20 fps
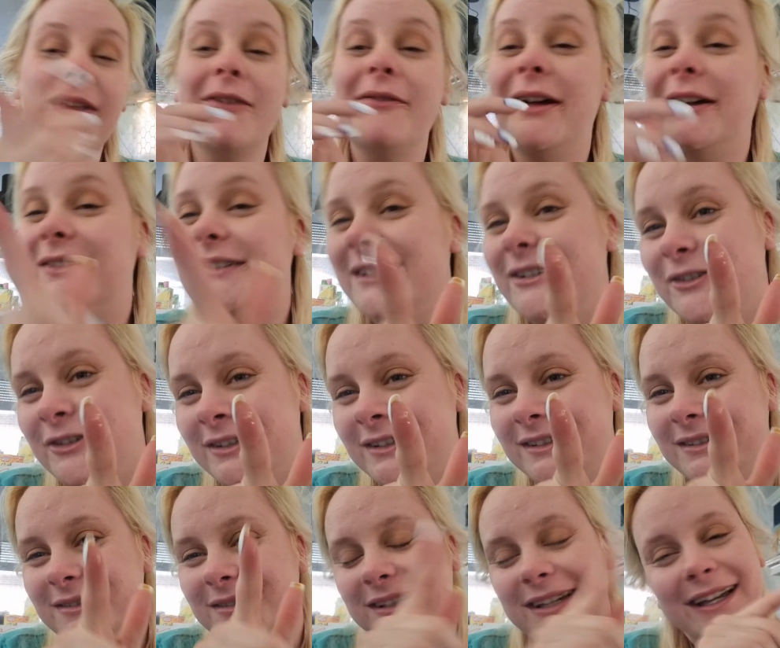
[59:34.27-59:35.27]
Well,
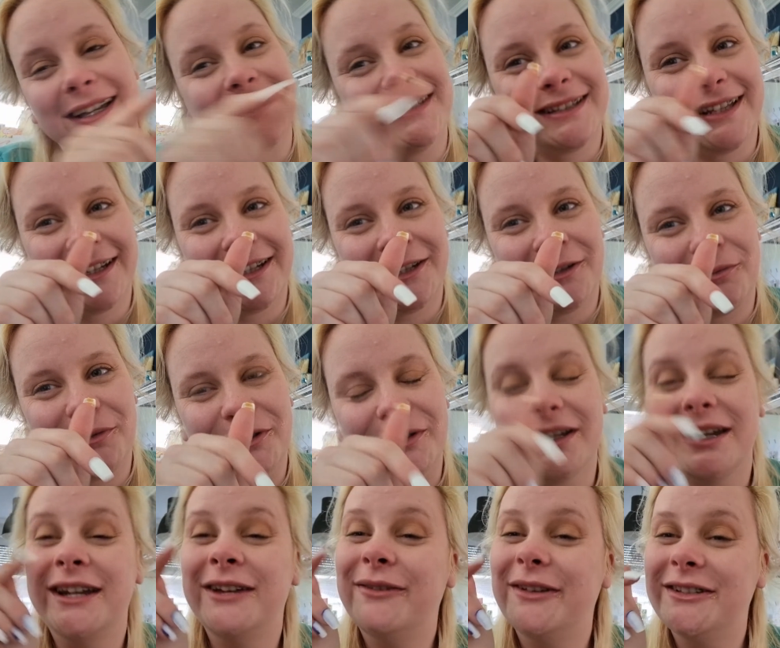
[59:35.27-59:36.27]
Uyen said in a
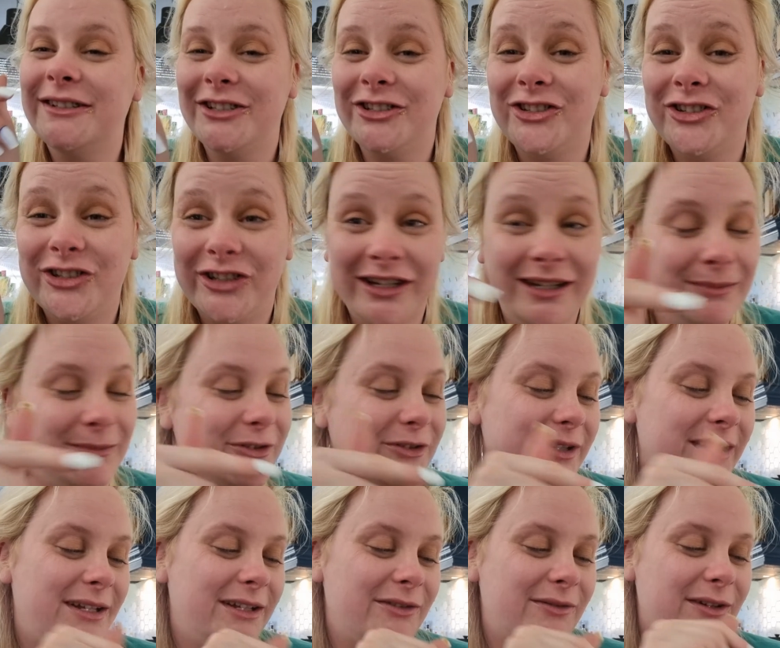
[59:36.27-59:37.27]
book it was a shame
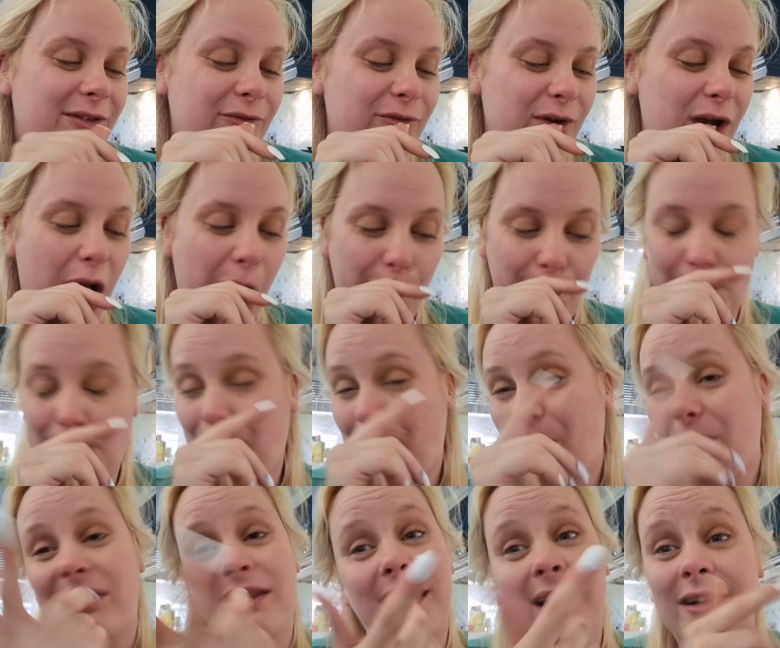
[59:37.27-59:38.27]
to eat this with a fork.
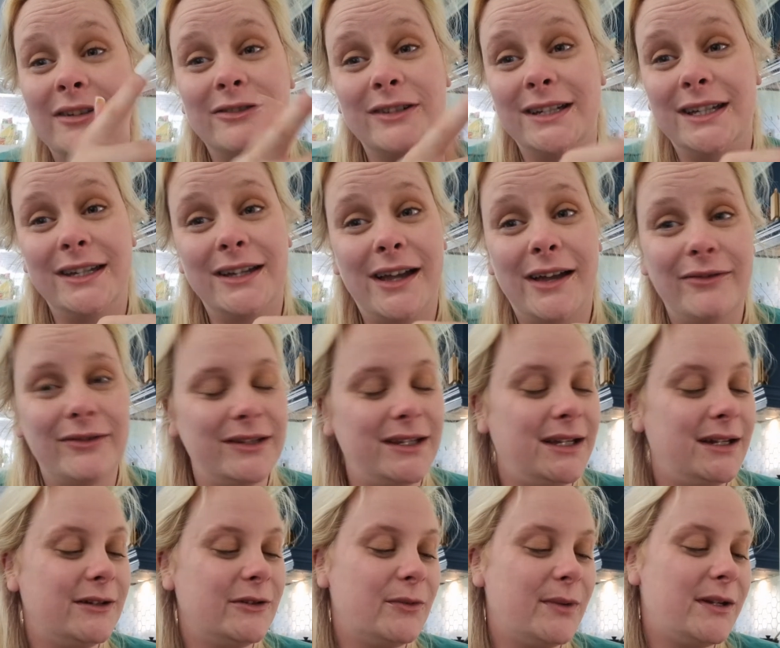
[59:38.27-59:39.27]
Okay, you have
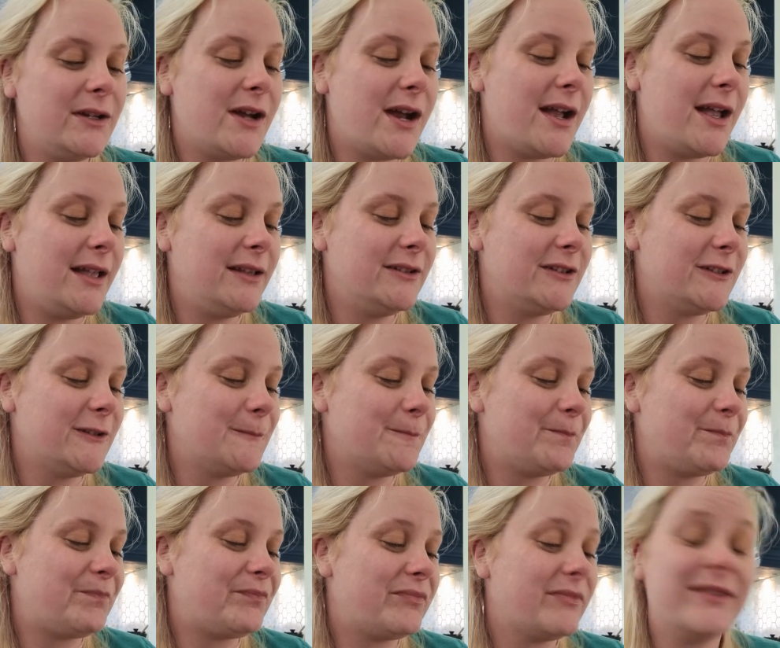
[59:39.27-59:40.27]
to eat this with your hands.
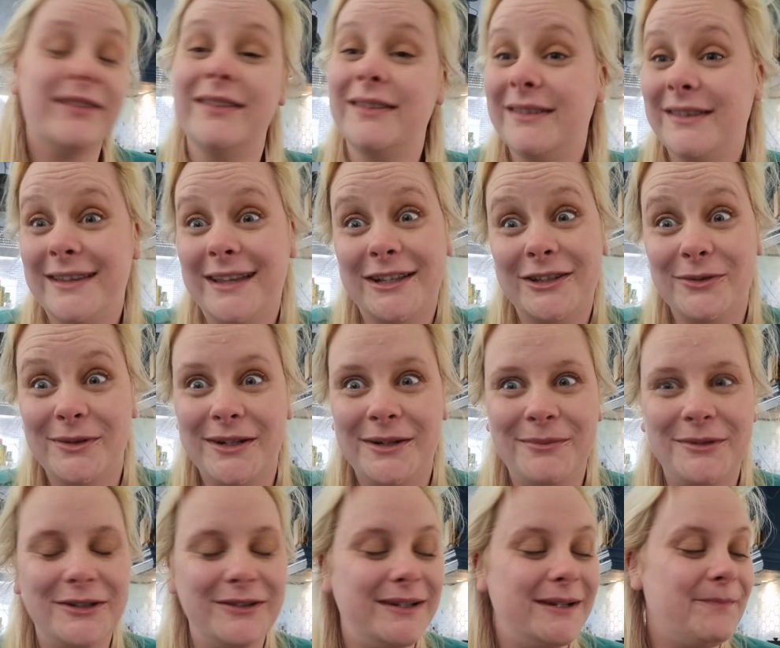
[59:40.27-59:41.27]
That's what
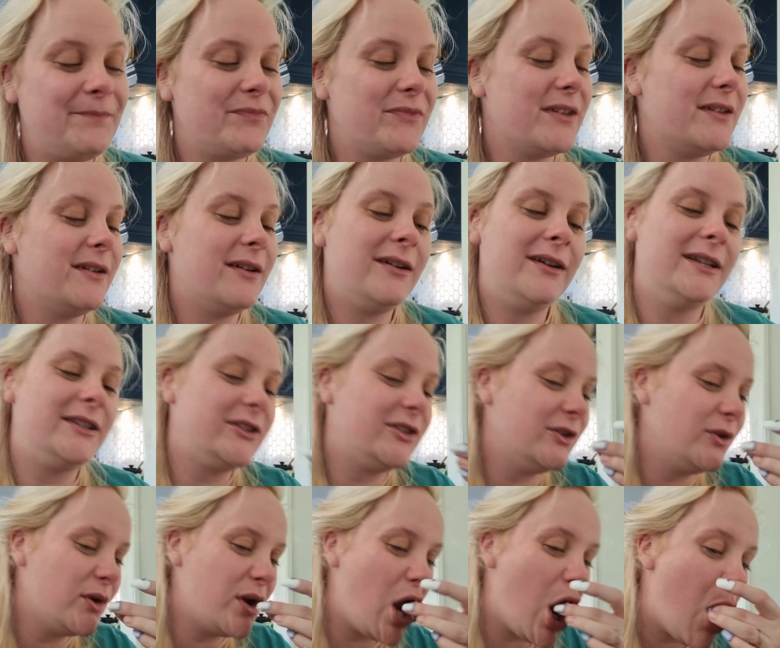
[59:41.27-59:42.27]
I'm doing. Oh, it's
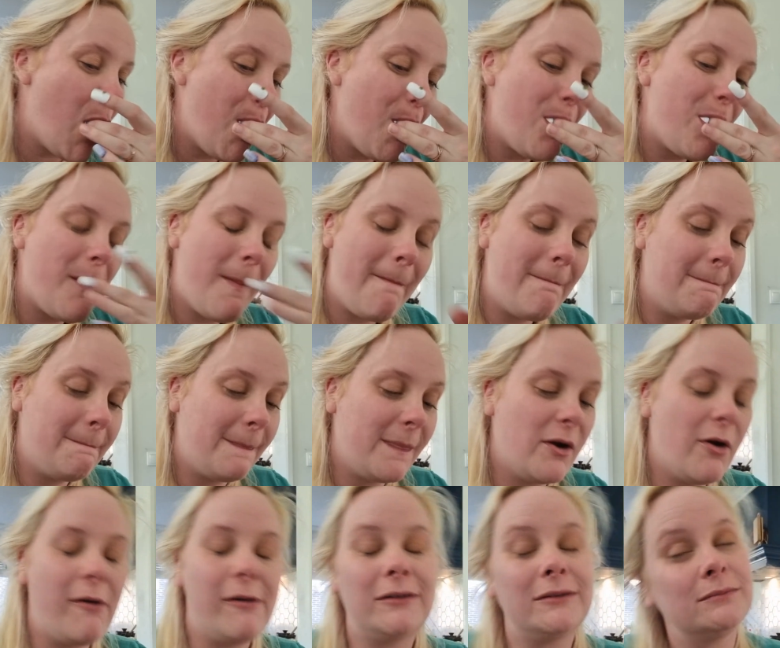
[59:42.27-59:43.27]
so good.
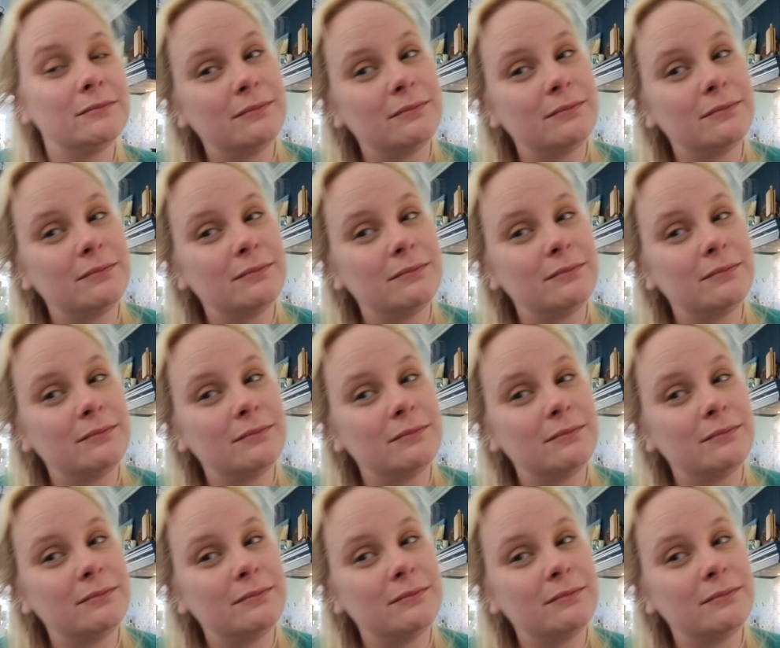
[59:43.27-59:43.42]
Oh.